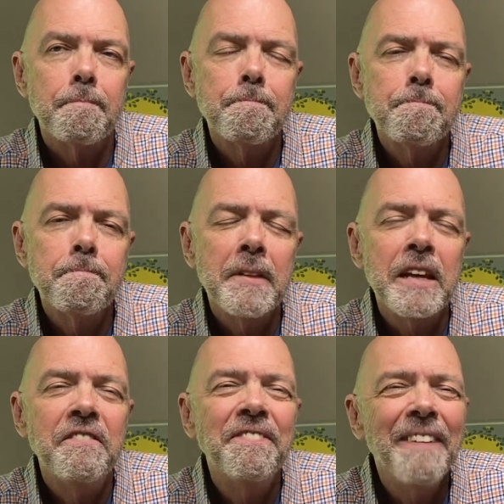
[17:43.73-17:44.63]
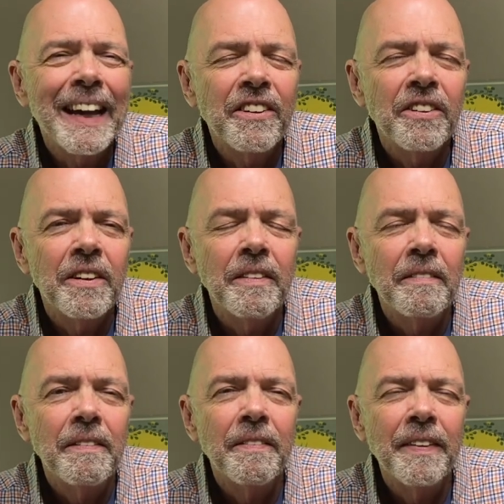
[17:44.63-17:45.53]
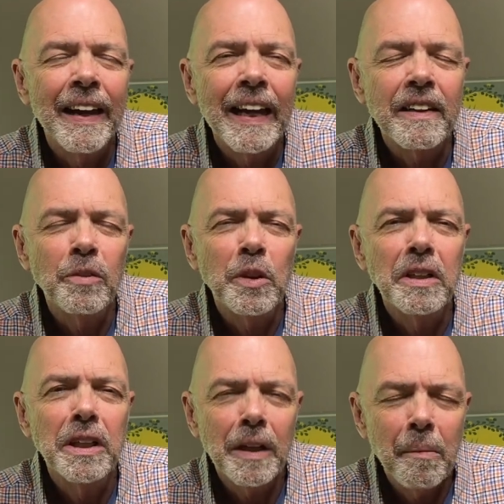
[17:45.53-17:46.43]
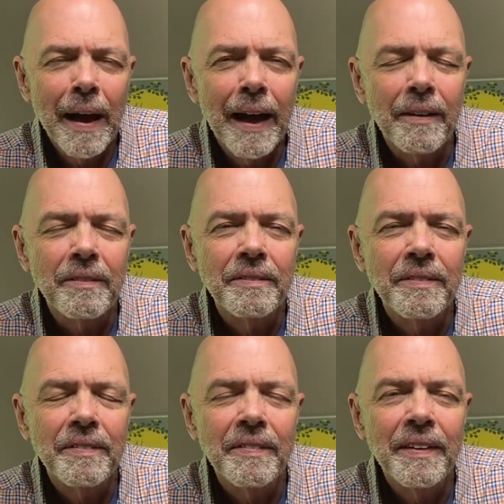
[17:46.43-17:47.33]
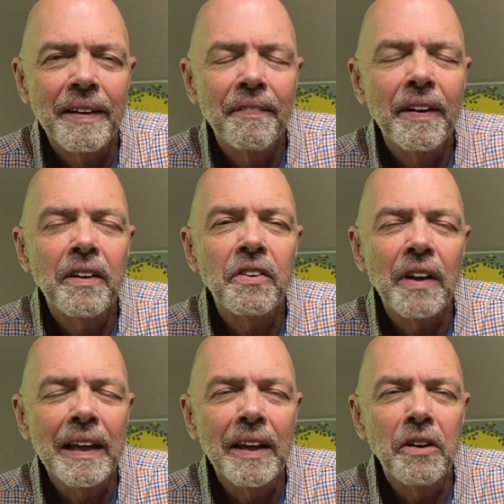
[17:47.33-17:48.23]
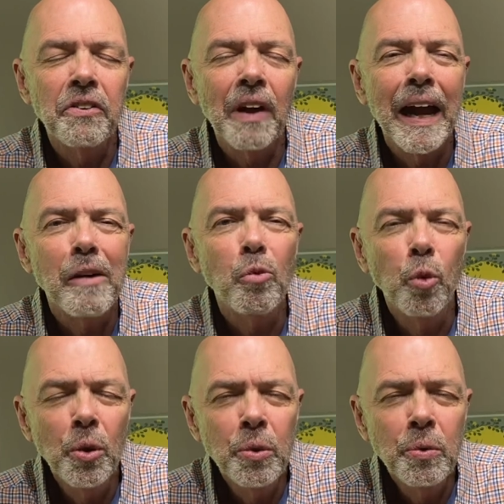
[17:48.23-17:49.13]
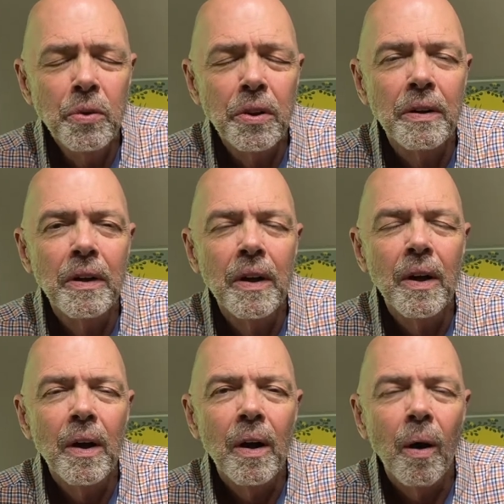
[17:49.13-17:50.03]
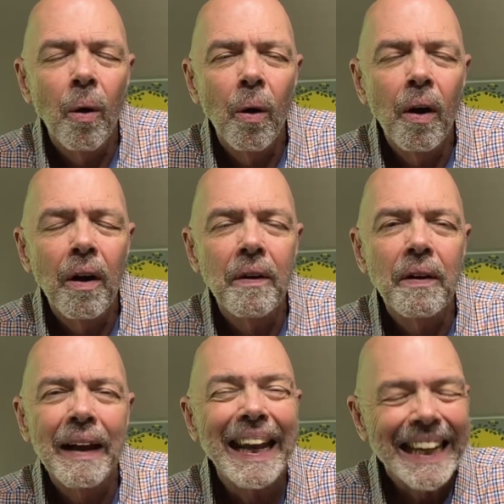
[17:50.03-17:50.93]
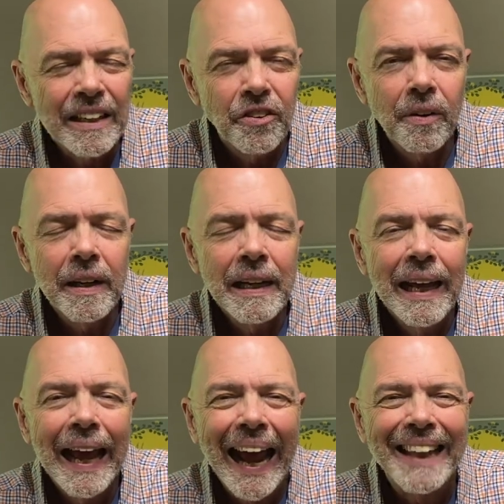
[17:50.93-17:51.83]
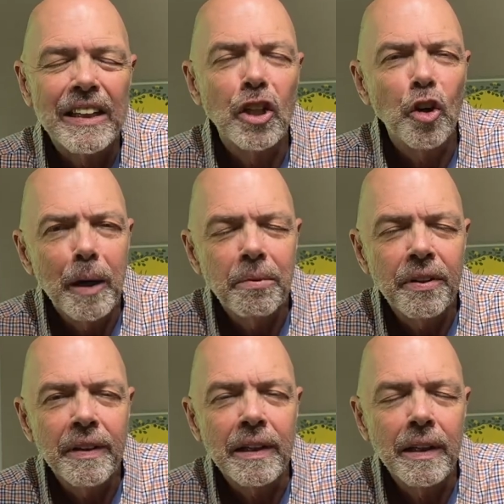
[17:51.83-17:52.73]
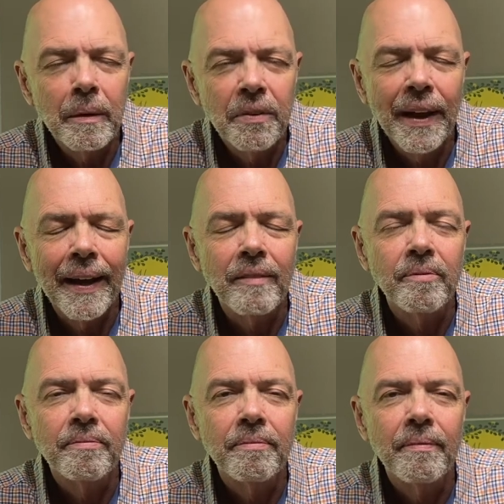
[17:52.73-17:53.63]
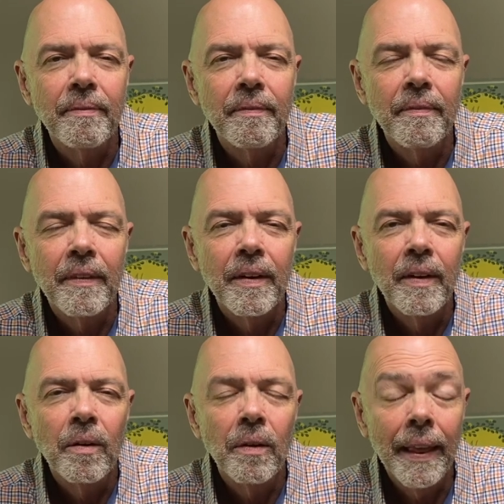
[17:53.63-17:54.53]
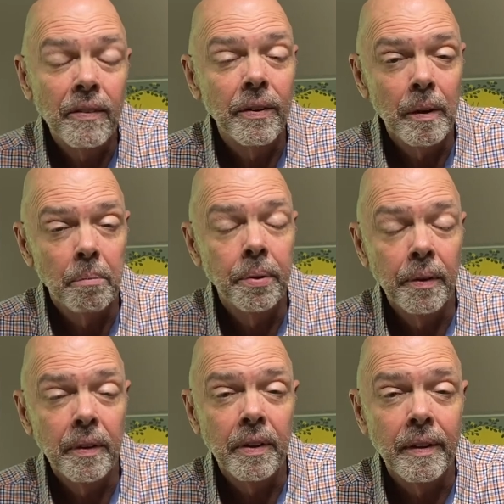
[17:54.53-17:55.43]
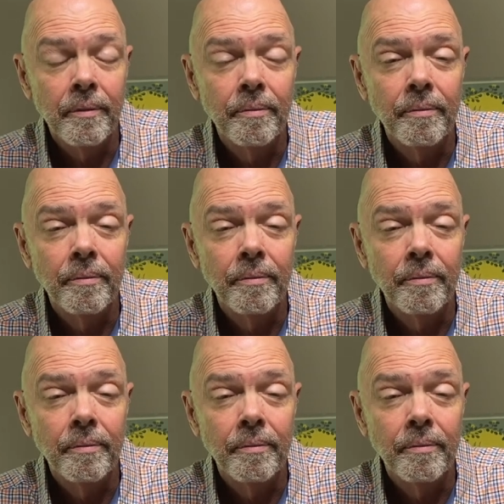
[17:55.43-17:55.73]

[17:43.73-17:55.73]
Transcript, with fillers: The infection that would come out if there is a wound or an injury and the corruption that comes out. Well, that's the impurity.